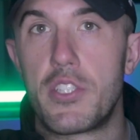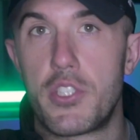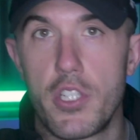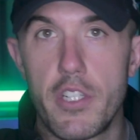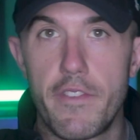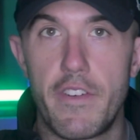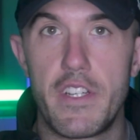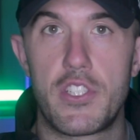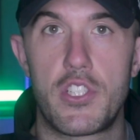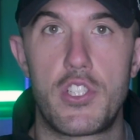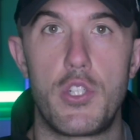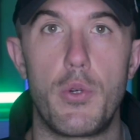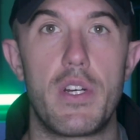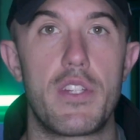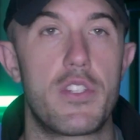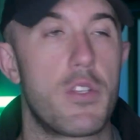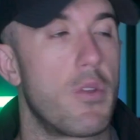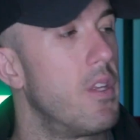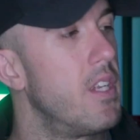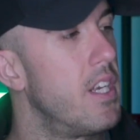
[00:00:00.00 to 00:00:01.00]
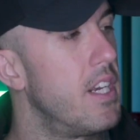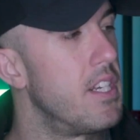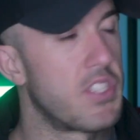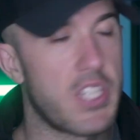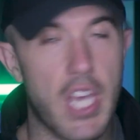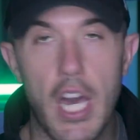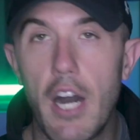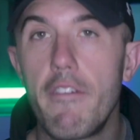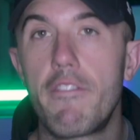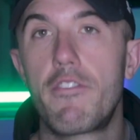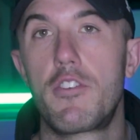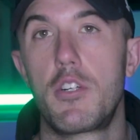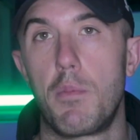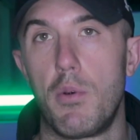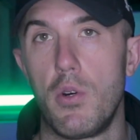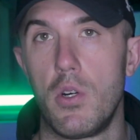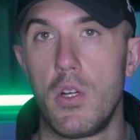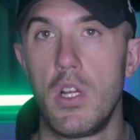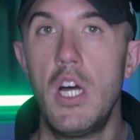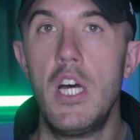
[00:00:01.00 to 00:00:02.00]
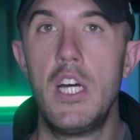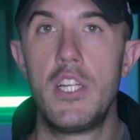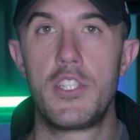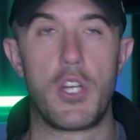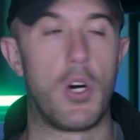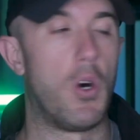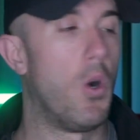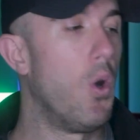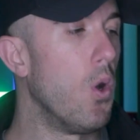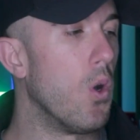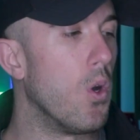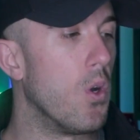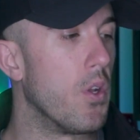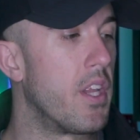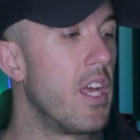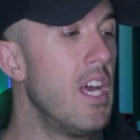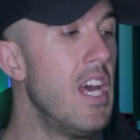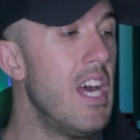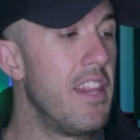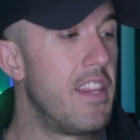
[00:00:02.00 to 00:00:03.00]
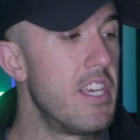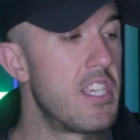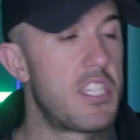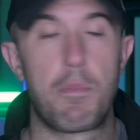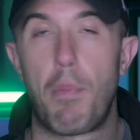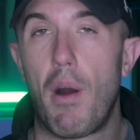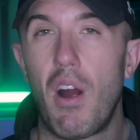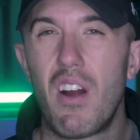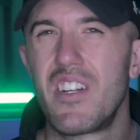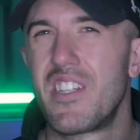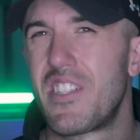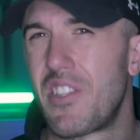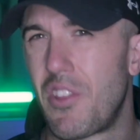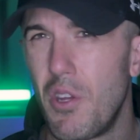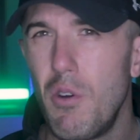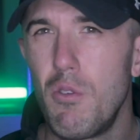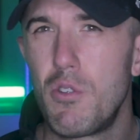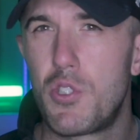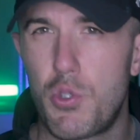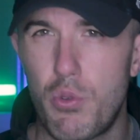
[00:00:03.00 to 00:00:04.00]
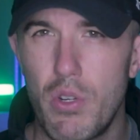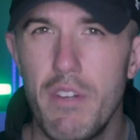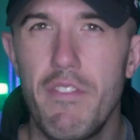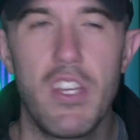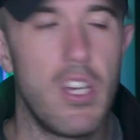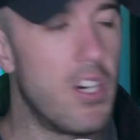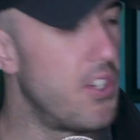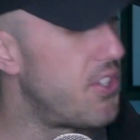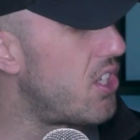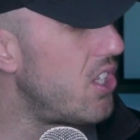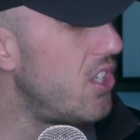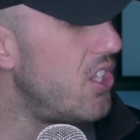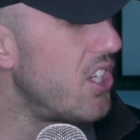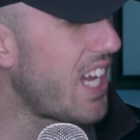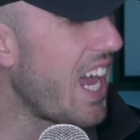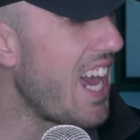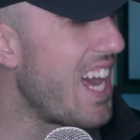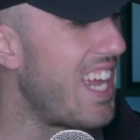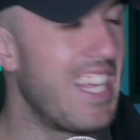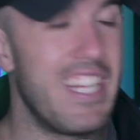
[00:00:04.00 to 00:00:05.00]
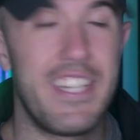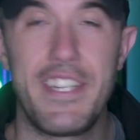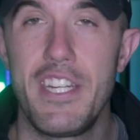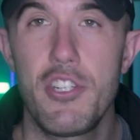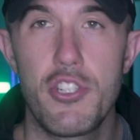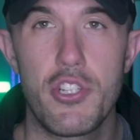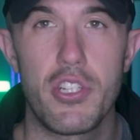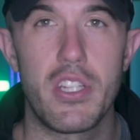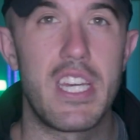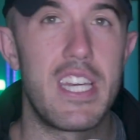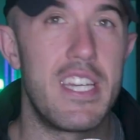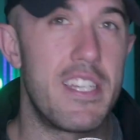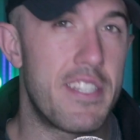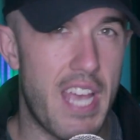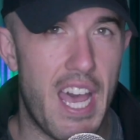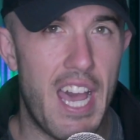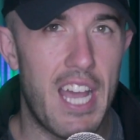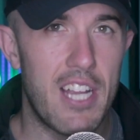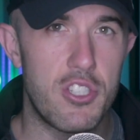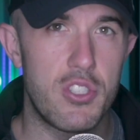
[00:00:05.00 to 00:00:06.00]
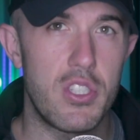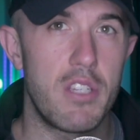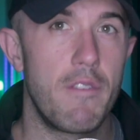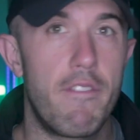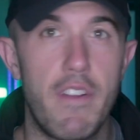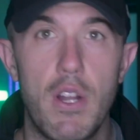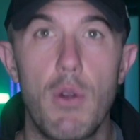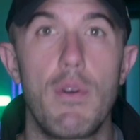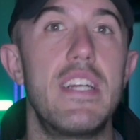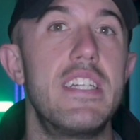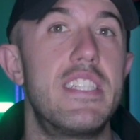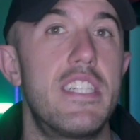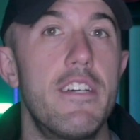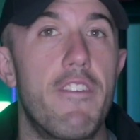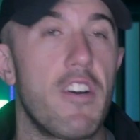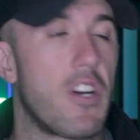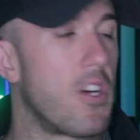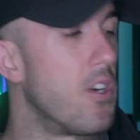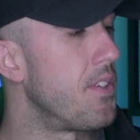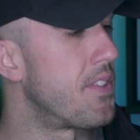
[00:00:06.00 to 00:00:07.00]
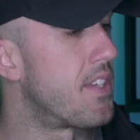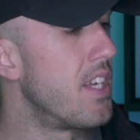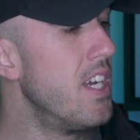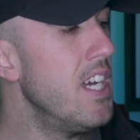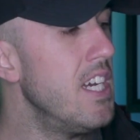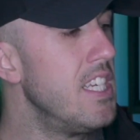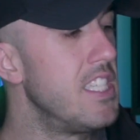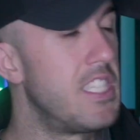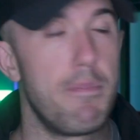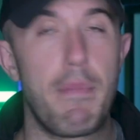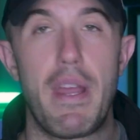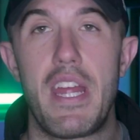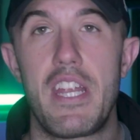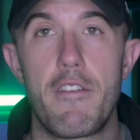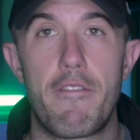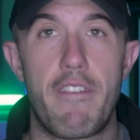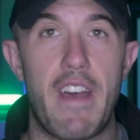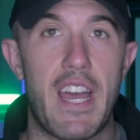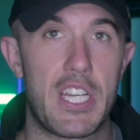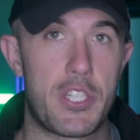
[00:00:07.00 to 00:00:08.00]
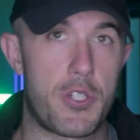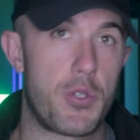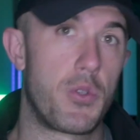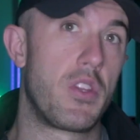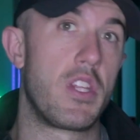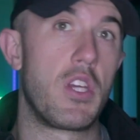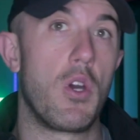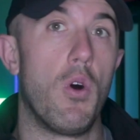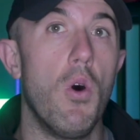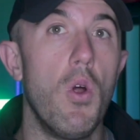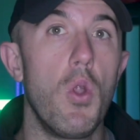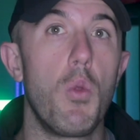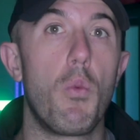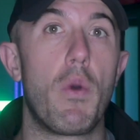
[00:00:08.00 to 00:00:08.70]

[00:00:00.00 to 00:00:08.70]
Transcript: surface to it so that it is comfortable to hold. This part, though trivial to look at initially, is actually very difficult to manufacture the old